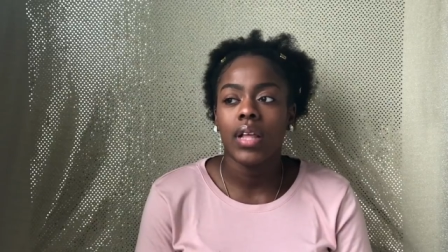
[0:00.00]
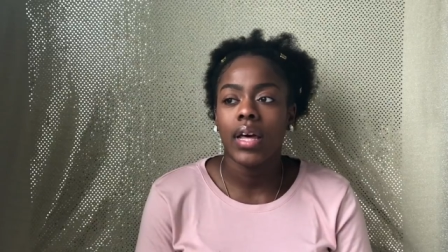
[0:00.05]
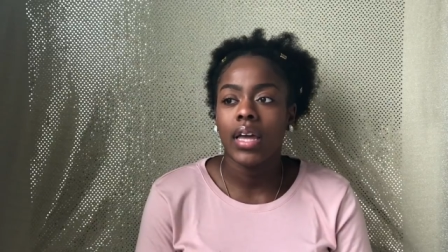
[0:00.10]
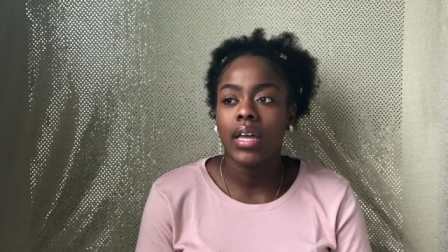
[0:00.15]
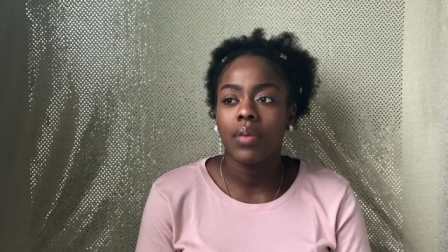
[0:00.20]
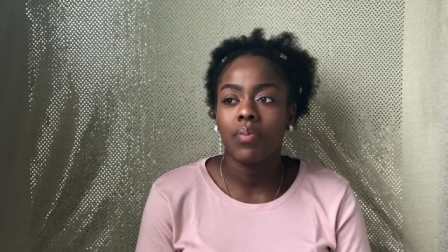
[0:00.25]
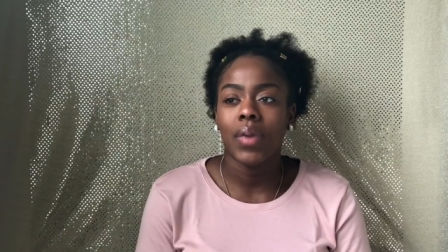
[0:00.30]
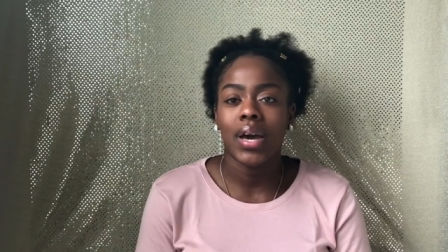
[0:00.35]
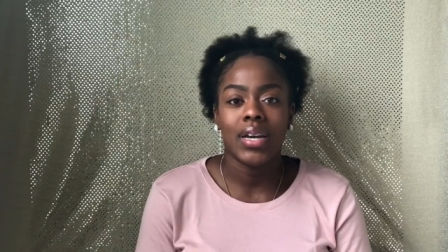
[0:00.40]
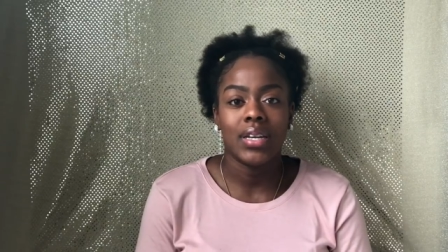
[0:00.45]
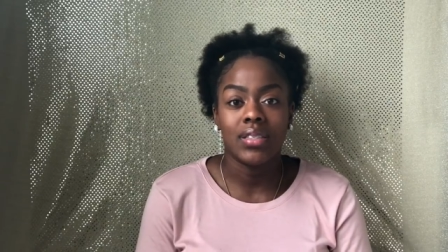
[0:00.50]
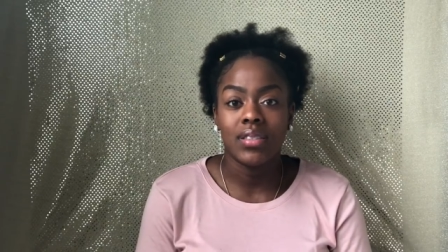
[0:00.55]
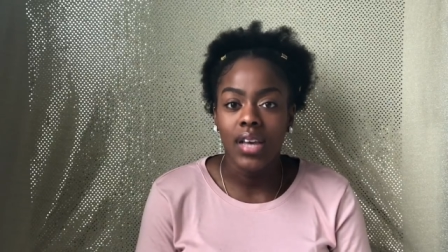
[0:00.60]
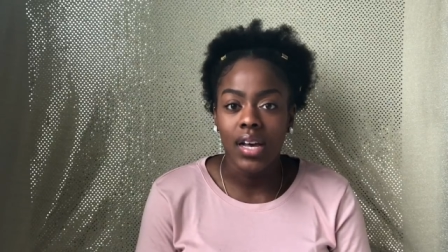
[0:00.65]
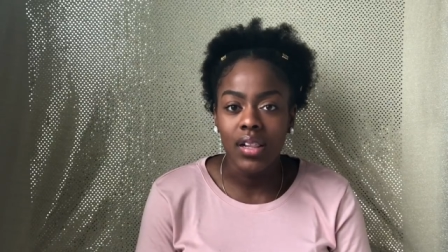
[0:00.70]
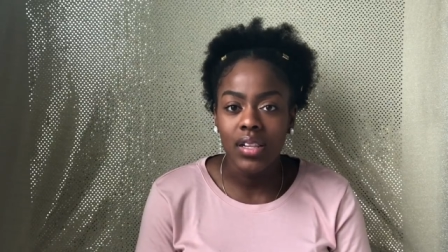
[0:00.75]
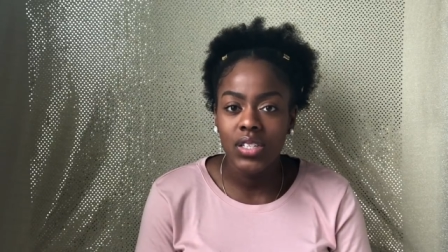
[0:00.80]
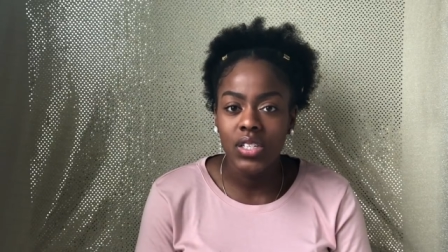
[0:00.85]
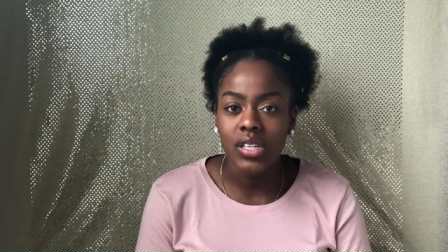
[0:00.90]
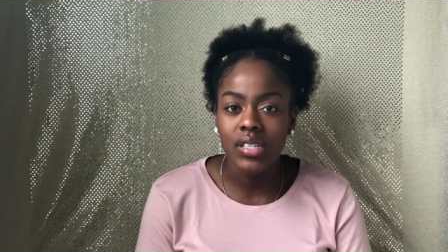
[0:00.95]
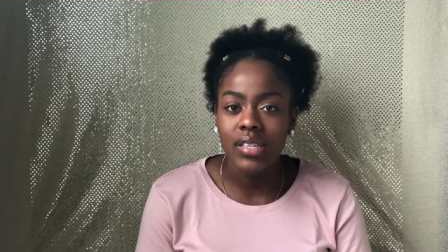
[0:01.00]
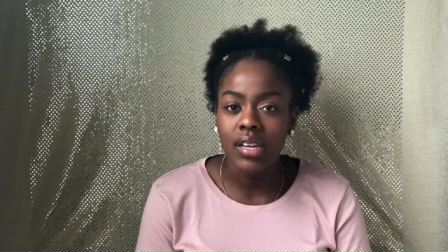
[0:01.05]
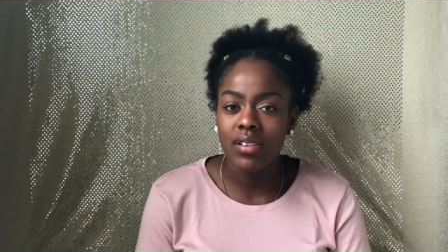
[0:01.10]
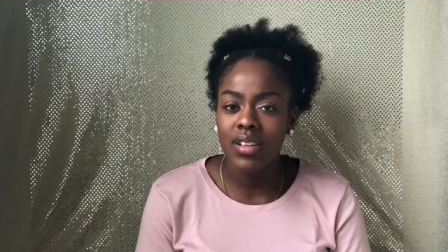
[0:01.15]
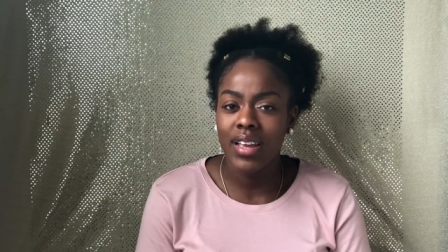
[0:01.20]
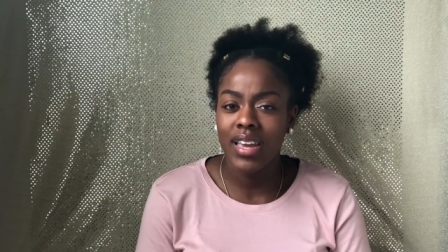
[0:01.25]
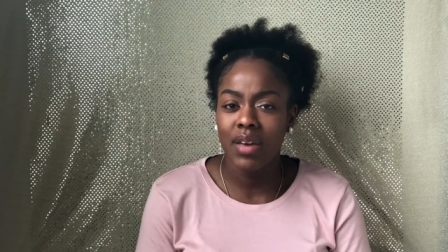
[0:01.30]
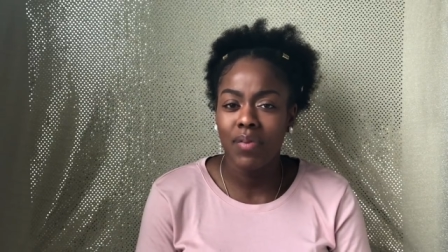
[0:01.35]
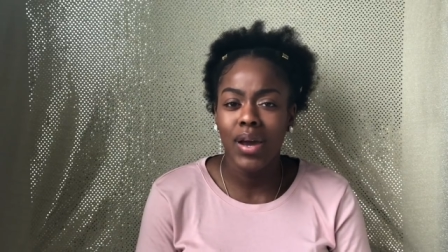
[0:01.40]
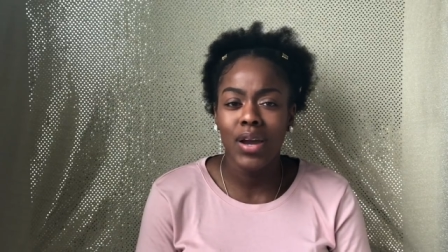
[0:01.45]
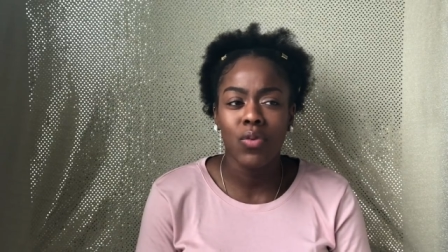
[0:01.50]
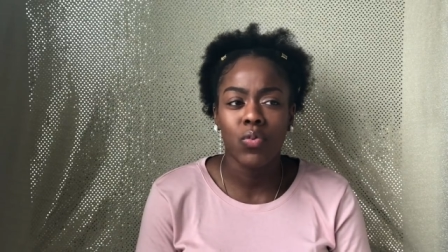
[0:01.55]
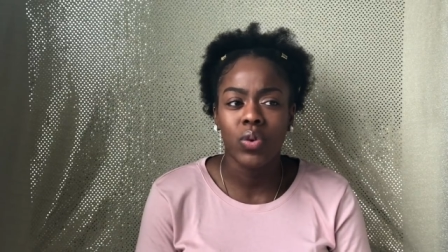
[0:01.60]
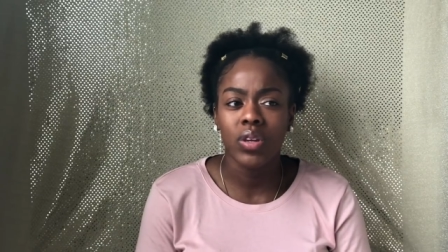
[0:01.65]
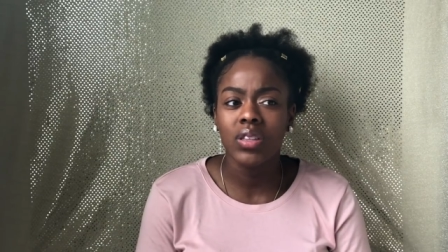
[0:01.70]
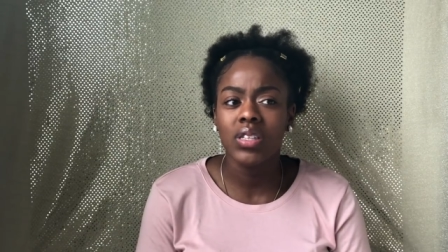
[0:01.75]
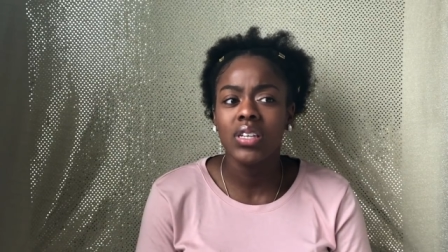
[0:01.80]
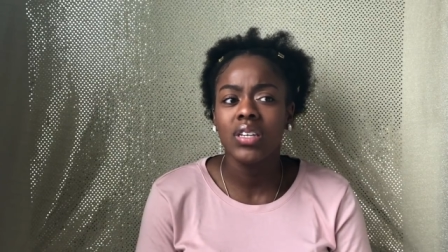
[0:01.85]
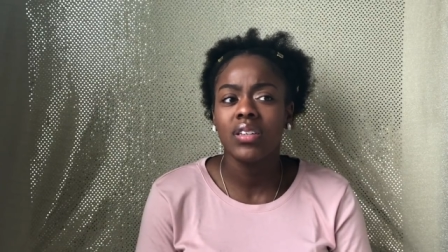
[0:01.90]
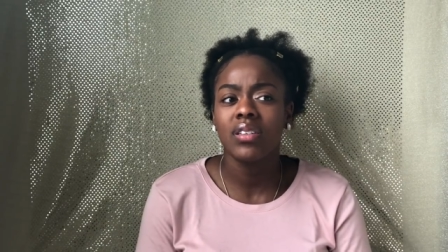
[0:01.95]
like my intelligence i was like am i
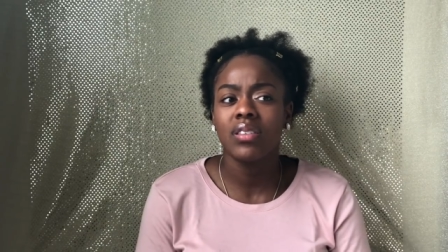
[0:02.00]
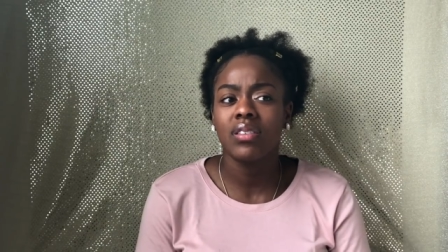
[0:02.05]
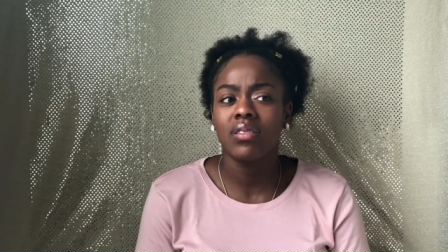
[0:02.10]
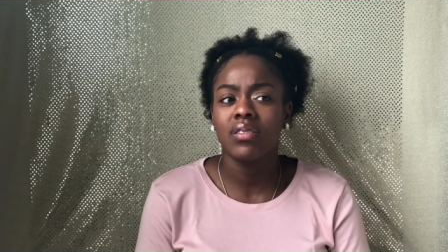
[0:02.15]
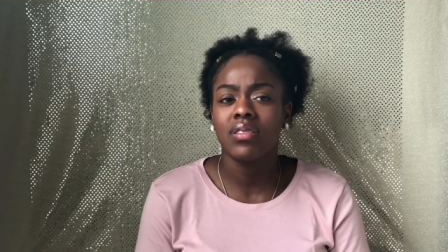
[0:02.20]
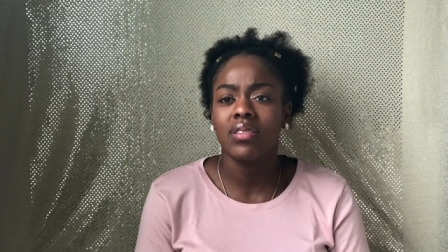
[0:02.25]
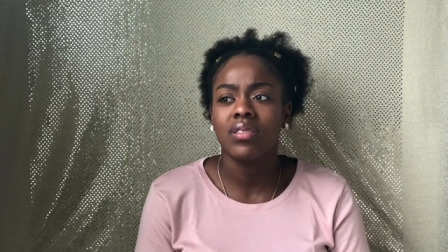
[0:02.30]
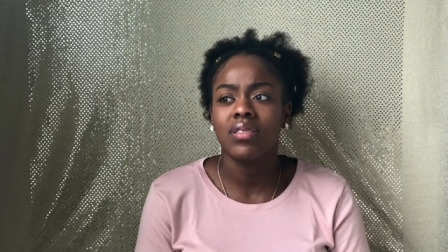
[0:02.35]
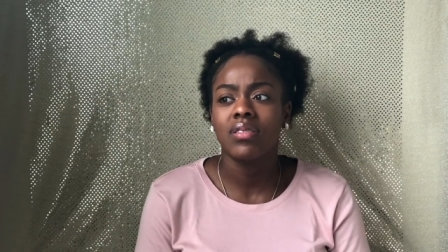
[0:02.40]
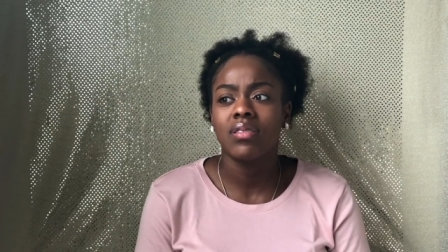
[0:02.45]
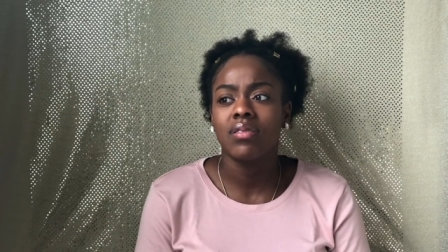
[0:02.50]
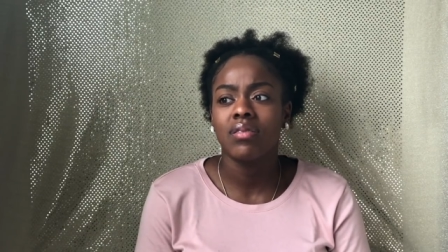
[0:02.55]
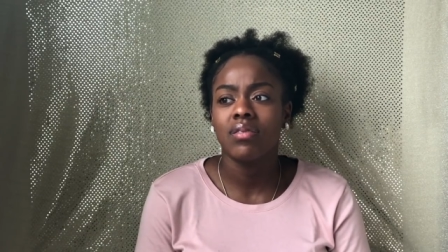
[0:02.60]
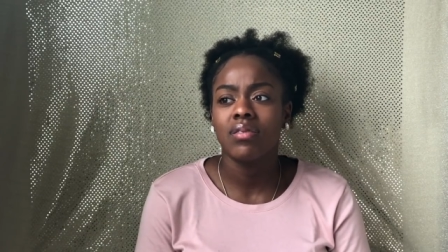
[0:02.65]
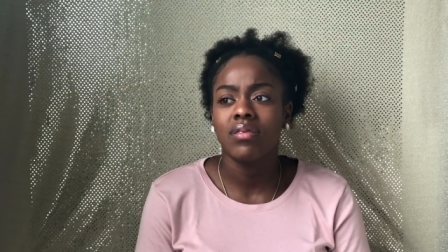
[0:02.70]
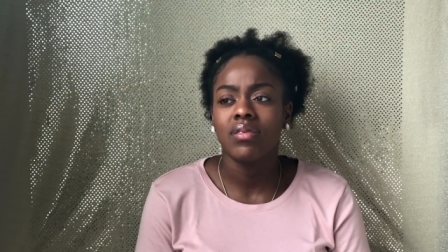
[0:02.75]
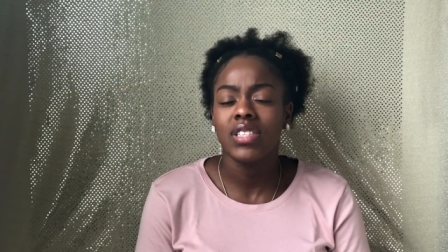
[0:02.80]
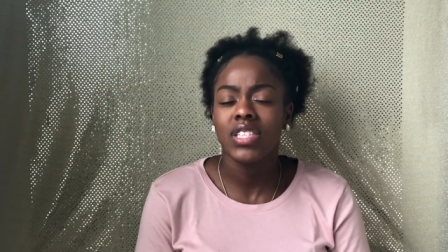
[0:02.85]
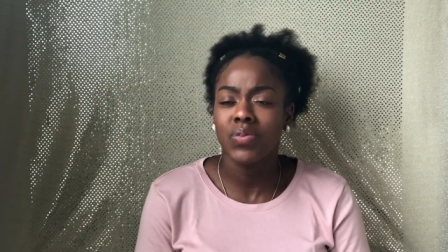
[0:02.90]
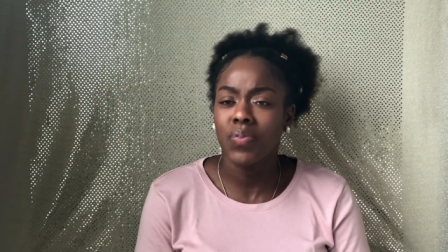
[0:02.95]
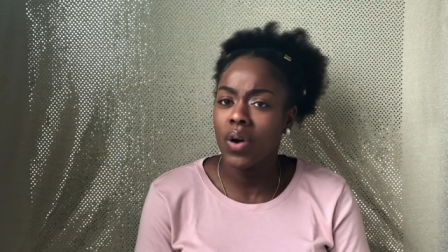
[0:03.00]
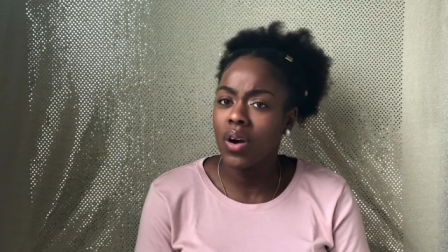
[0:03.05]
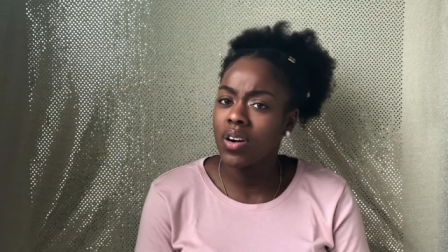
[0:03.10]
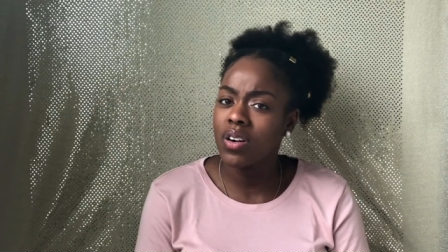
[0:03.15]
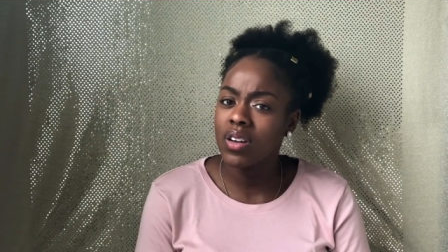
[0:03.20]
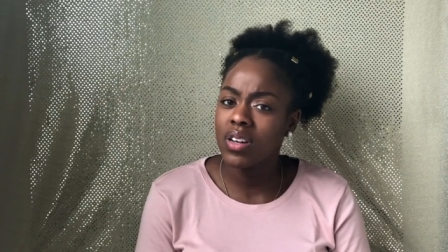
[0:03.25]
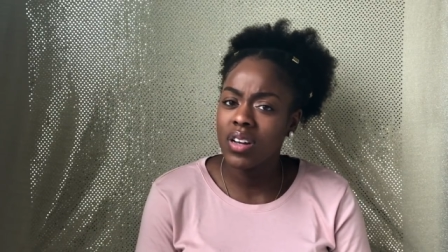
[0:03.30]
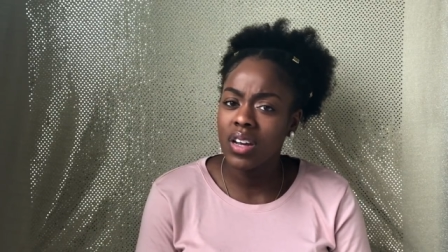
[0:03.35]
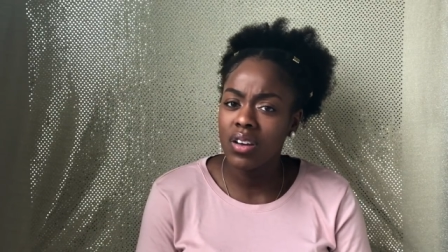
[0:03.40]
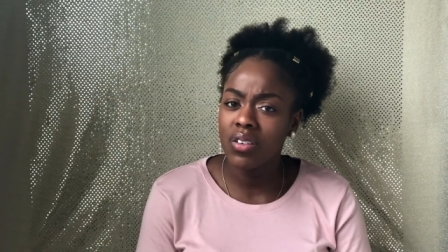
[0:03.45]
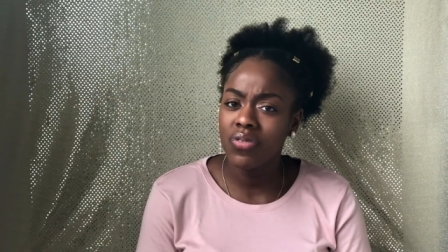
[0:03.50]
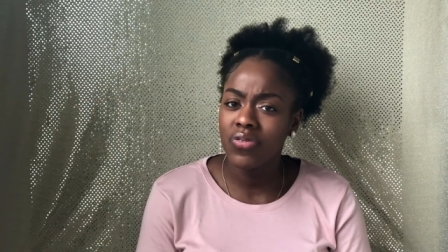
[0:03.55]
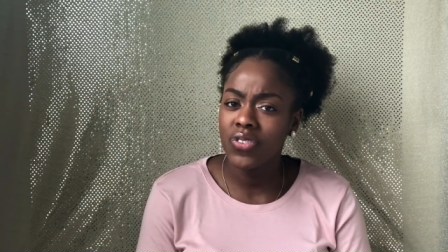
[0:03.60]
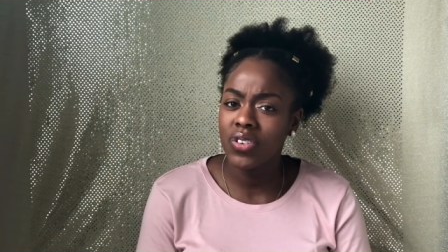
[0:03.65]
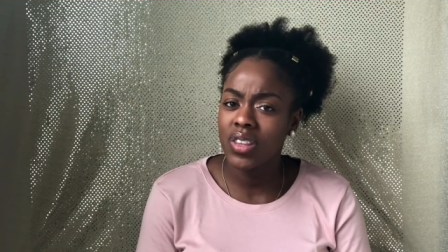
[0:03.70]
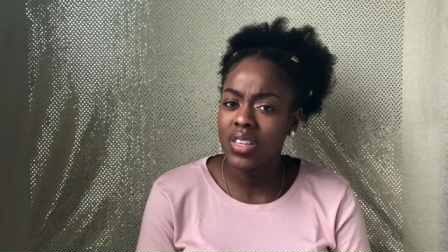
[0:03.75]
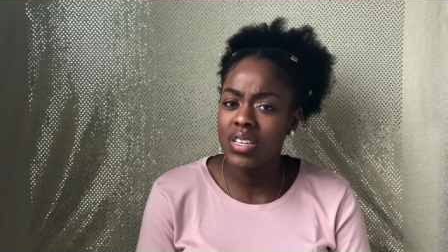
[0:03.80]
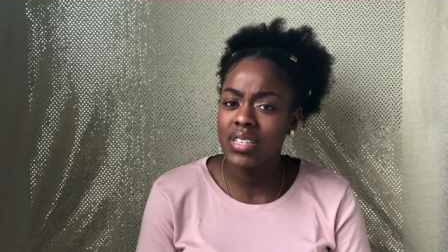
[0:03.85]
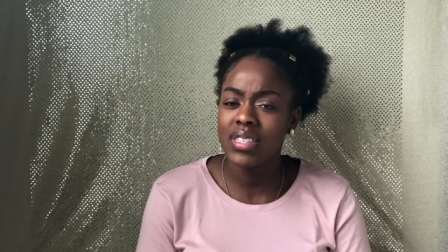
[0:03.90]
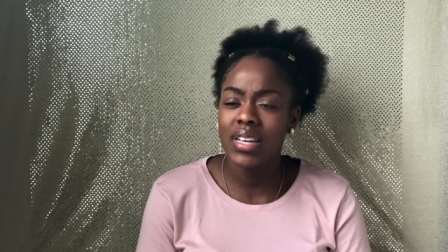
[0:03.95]
really smart enough
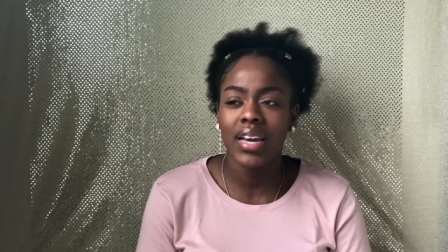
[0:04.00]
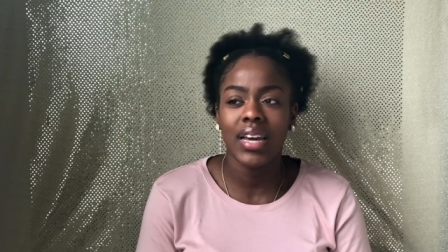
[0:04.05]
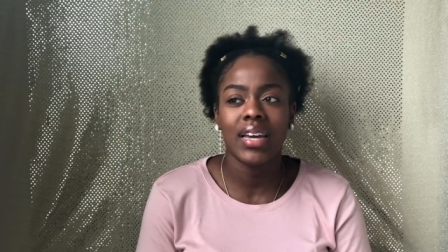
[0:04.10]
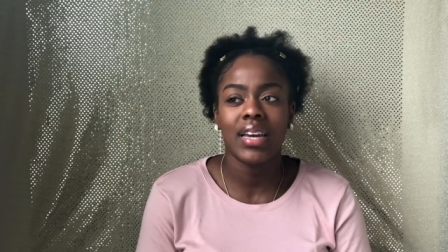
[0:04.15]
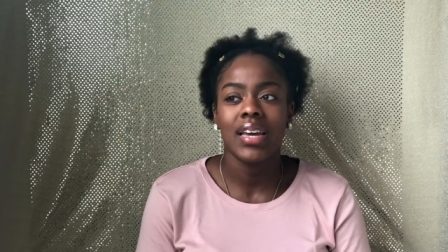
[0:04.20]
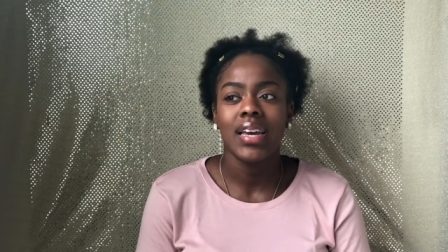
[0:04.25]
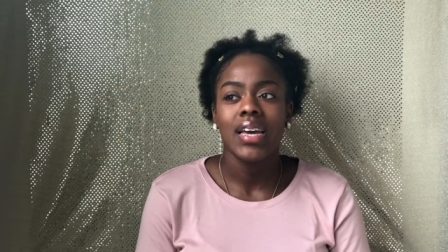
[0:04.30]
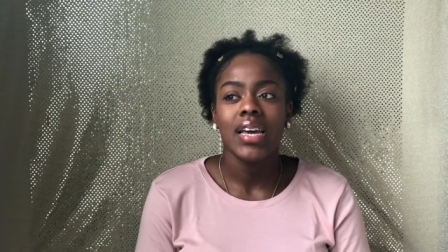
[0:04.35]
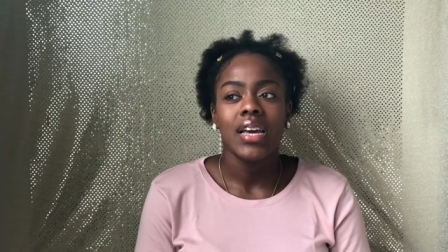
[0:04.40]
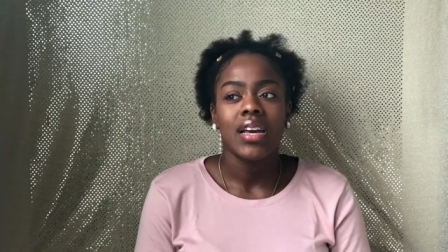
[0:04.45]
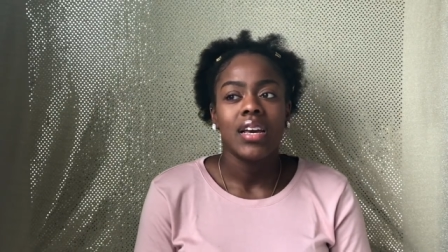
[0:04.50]
for this like